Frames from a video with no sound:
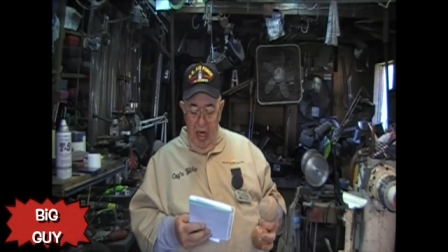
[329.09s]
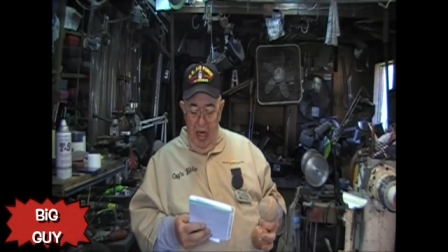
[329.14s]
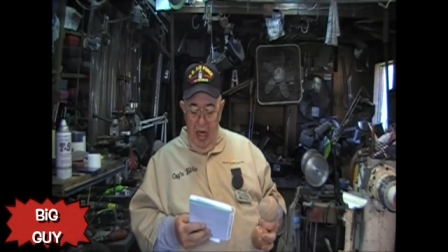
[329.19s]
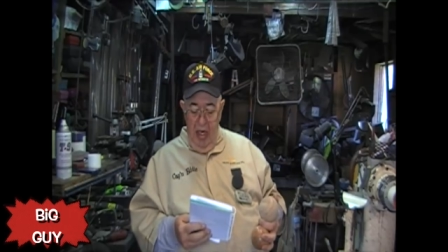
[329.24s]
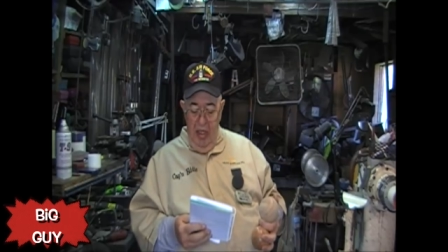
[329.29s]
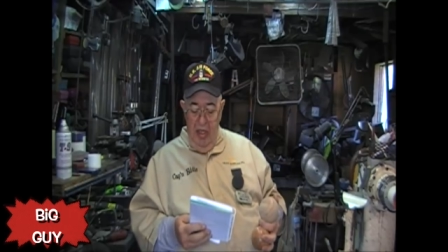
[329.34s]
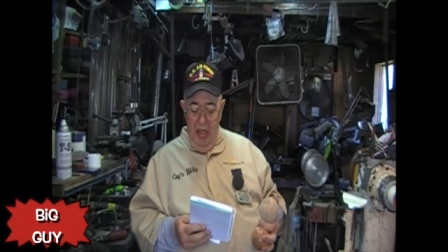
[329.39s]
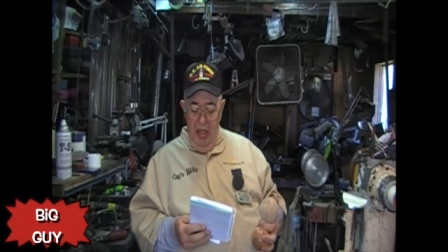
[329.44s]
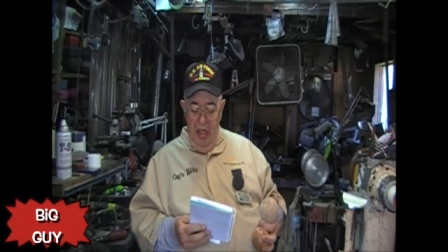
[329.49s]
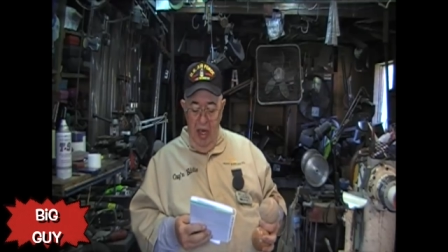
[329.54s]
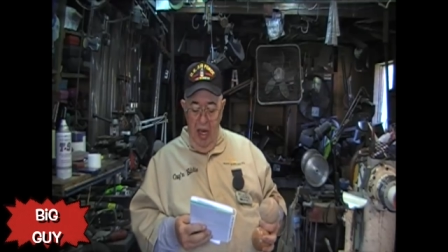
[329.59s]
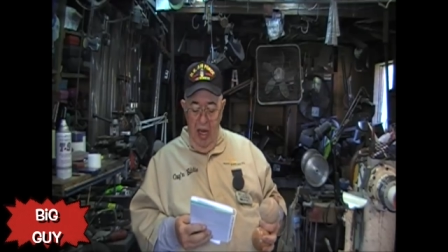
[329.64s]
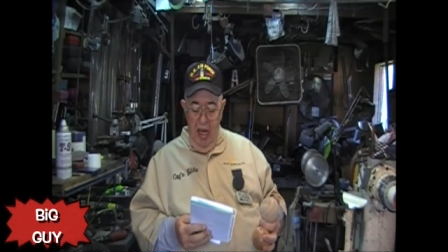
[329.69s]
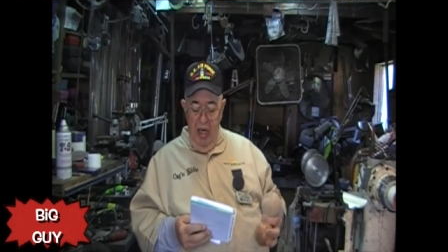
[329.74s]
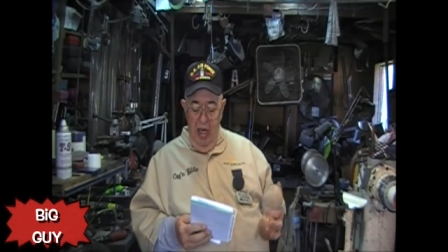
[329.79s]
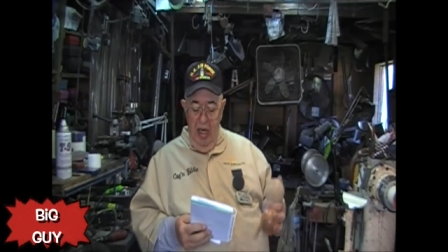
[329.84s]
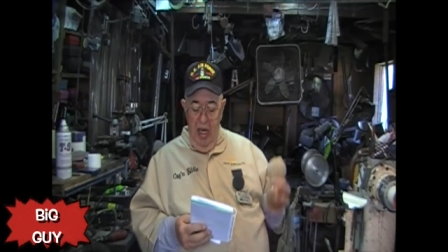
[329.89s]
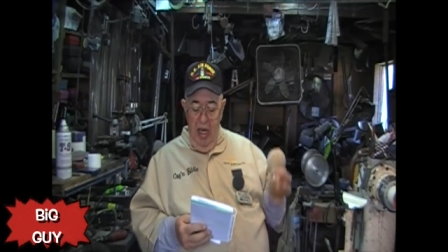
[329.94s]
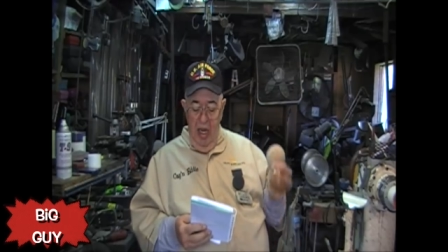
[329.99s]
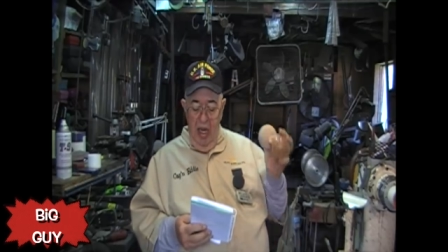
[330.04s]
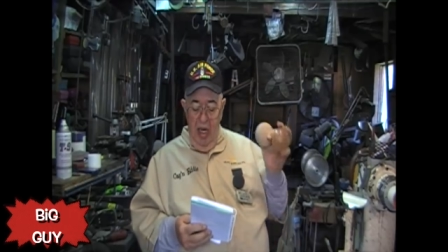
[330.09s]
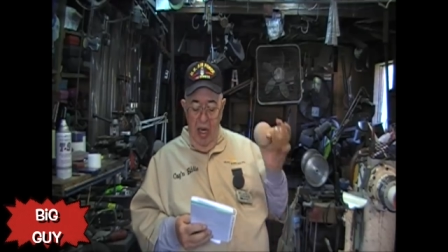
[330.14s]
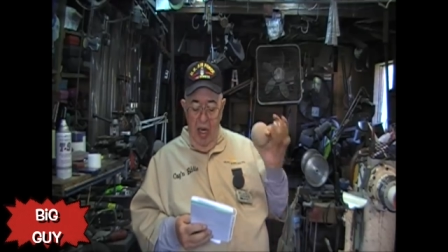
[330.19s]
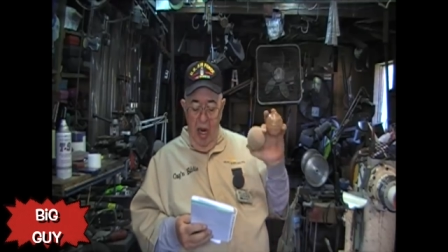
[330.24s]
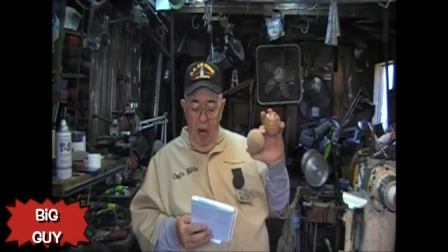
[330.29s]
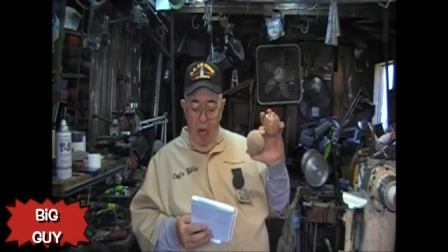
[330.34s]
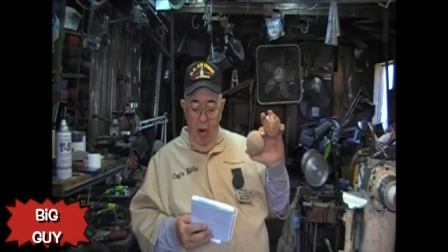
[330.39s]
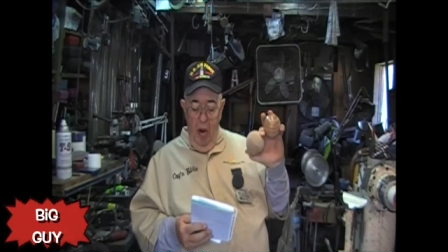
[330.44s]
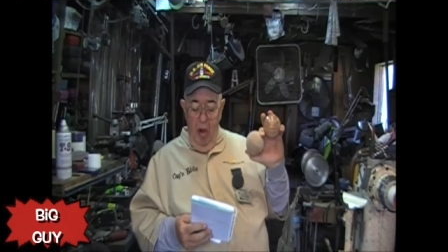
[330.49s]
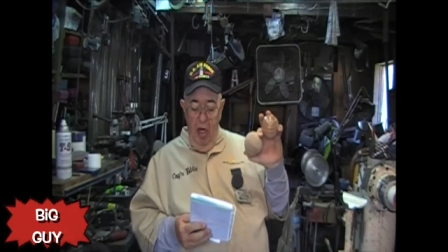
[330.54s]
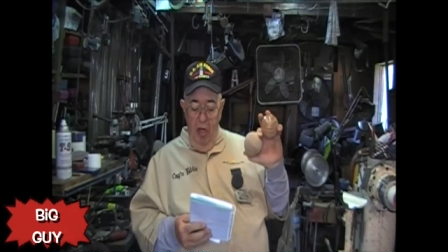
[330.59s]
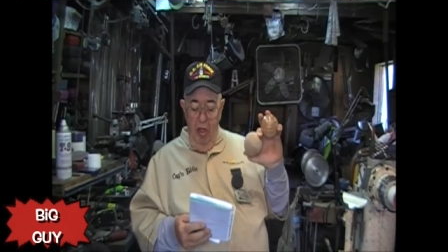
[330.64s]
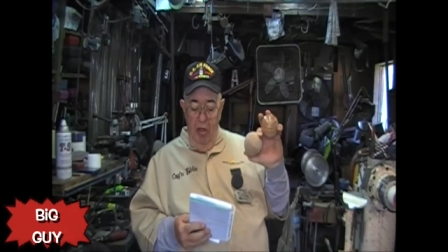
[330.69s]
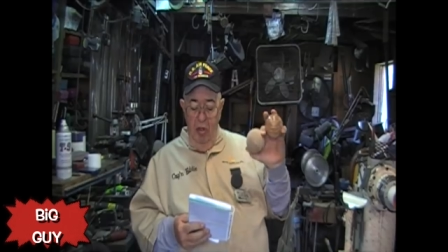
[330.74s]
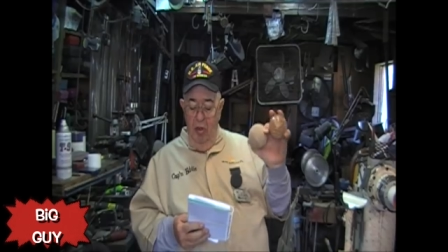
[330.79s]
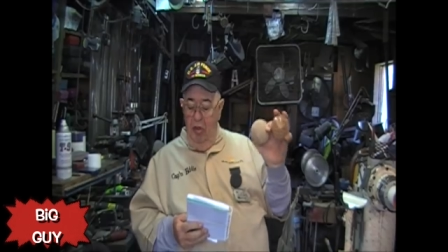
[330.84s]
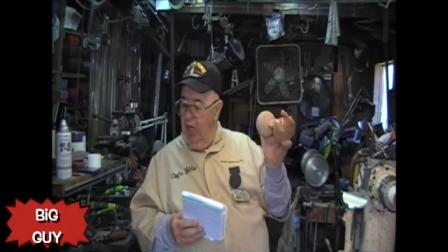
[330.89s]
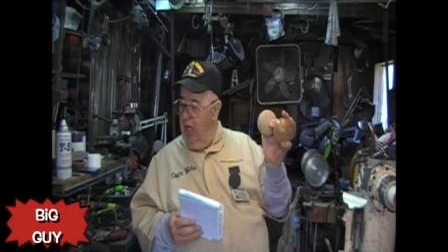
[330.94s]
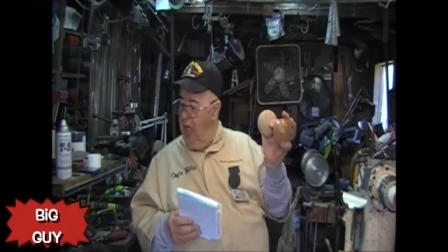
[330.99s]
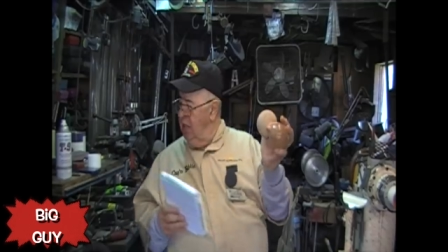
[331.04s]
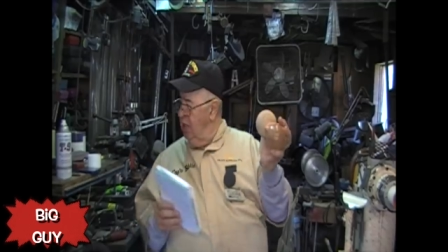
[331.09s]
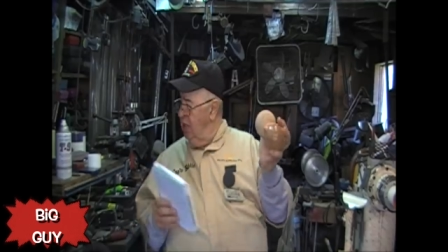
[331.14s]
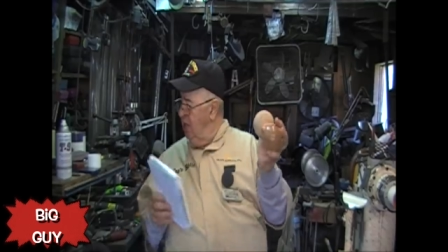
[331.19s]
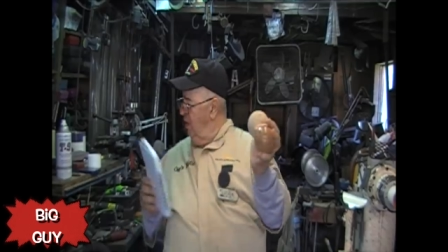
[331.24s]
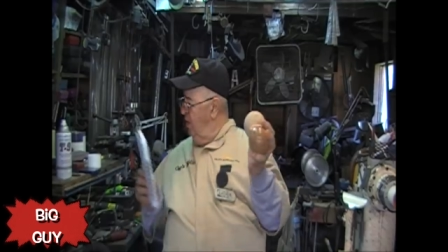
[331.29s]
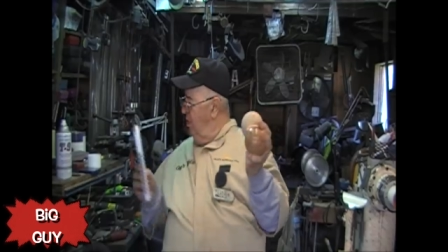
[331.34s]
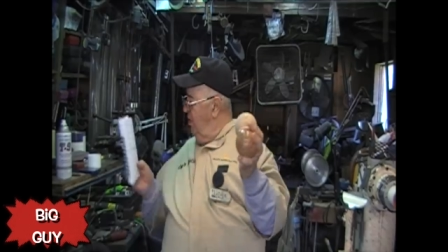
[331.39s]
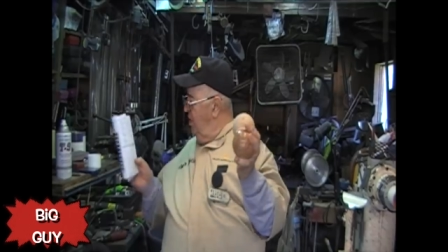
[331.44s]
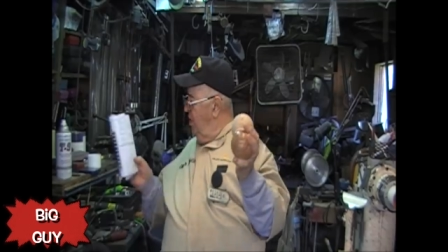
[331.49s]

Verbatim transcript: and see that. Now we're going to do this